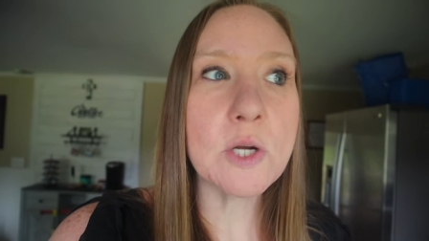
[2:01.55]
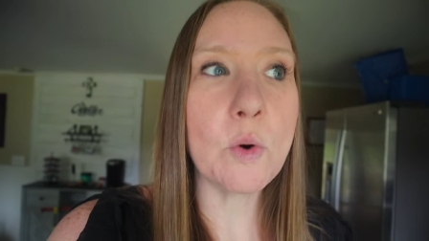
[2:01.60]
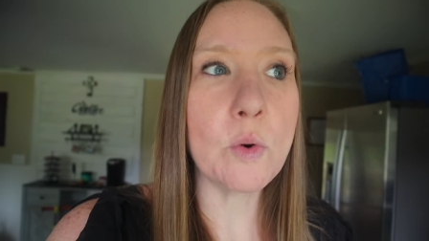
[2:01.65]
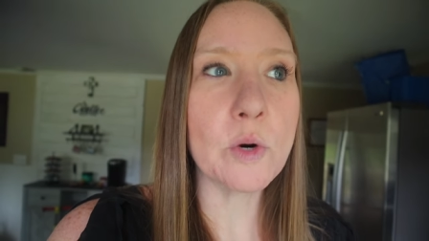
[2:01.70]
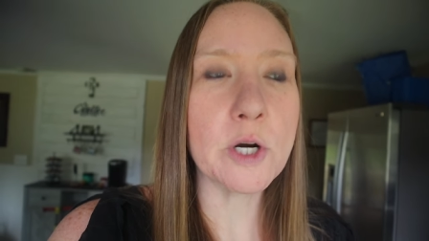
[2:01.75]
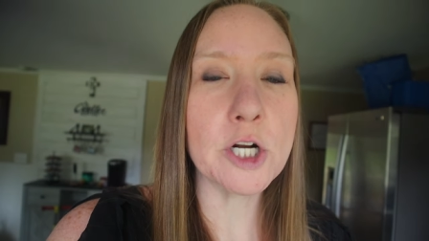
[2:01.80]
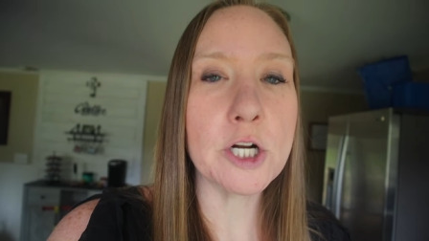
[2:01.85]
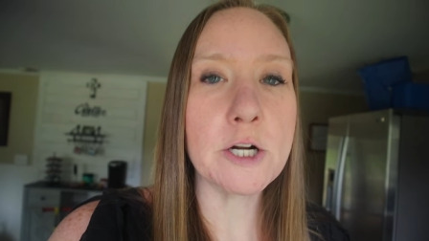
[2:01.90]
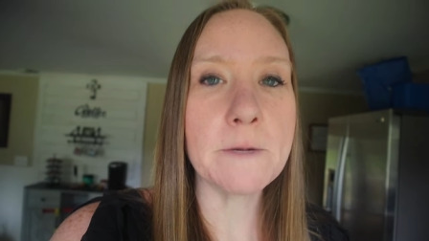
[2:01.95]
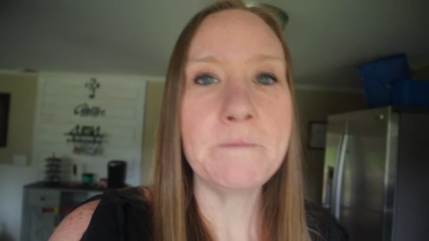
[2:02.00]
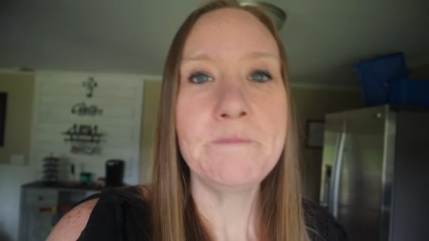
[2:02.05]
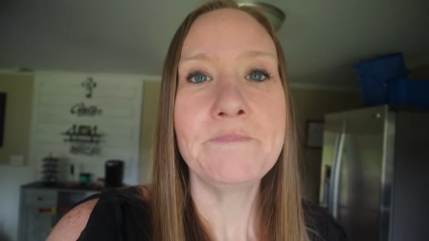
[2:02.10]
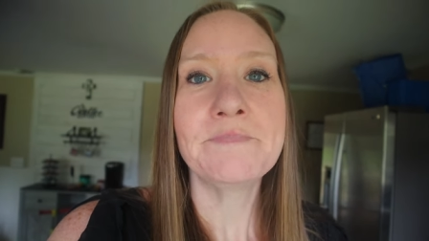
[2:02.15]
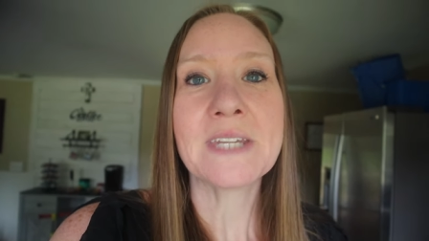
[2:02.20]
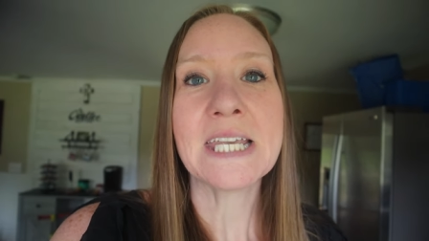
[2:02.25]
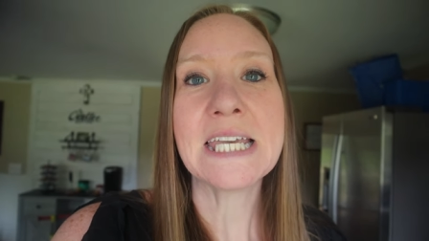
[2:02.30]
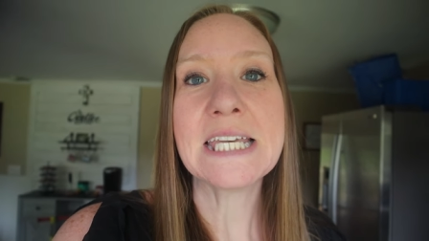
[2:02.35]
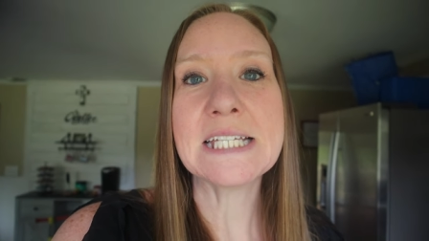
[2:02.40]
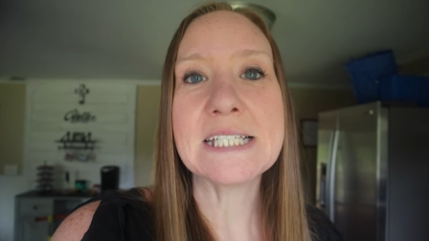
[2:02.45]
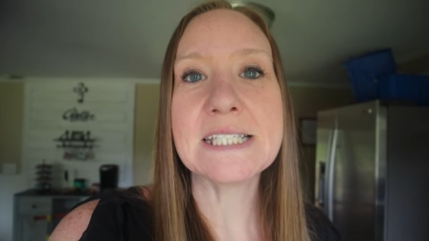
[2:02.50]
order
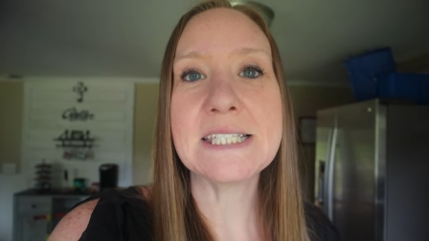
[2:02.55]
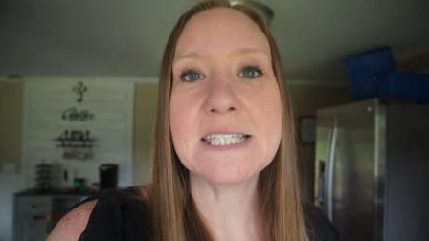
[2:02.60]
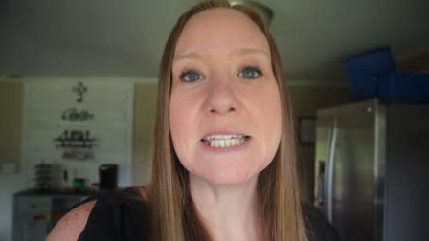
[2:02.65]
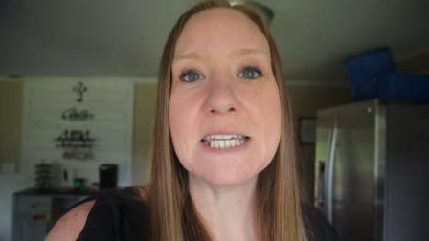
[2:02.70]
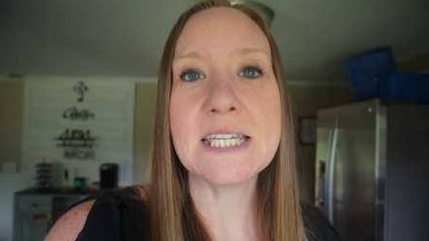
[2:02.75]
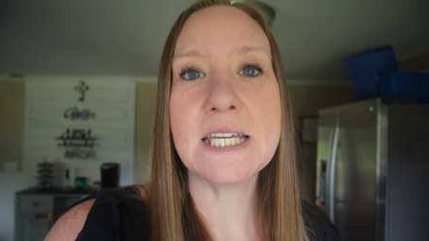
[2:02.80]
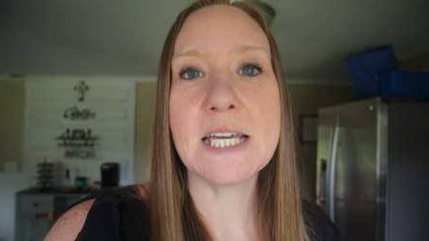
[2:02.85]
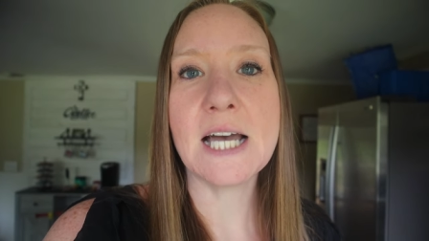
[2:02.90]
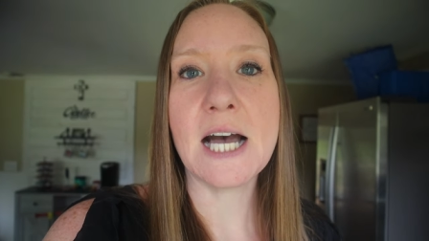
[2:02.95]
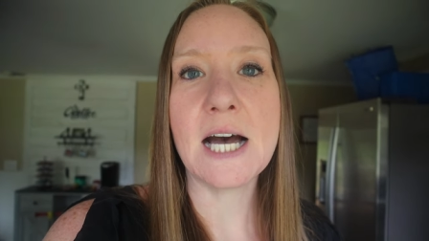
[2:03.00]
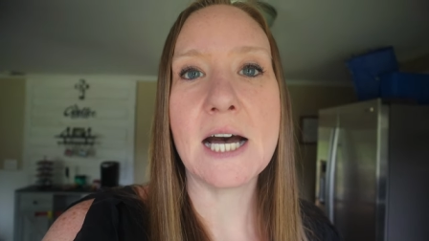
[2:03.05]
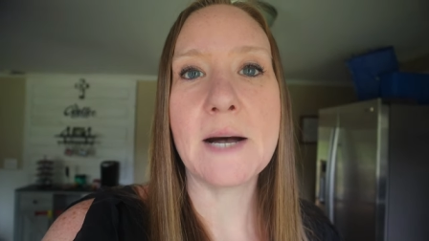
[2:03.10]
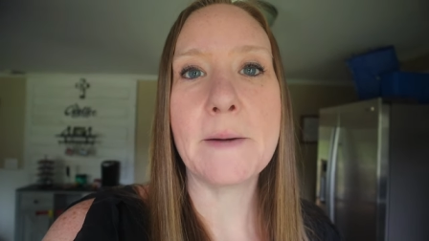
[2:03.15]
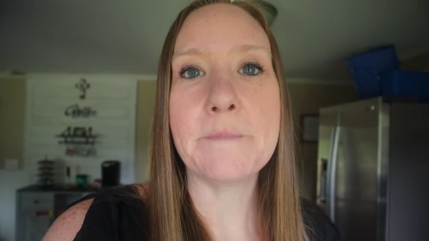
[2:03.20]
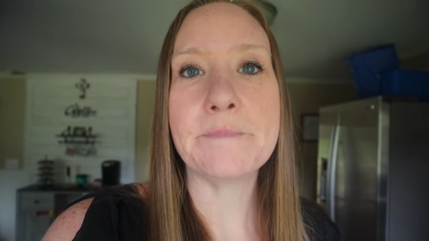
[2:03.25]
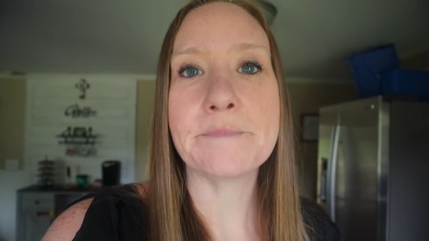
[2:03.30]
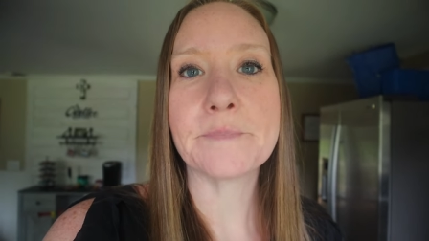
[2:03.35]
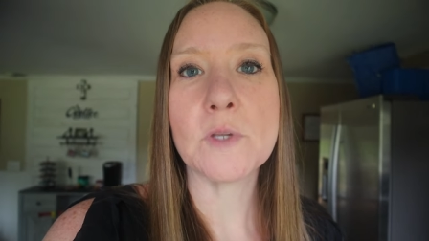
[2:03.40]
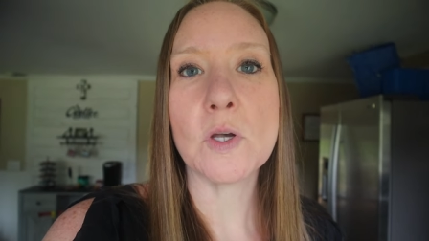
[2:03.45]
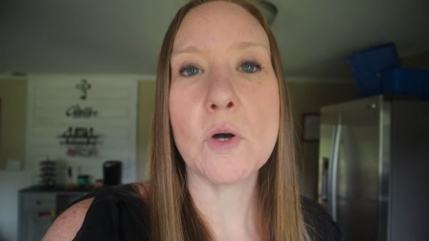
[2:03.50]
is the um,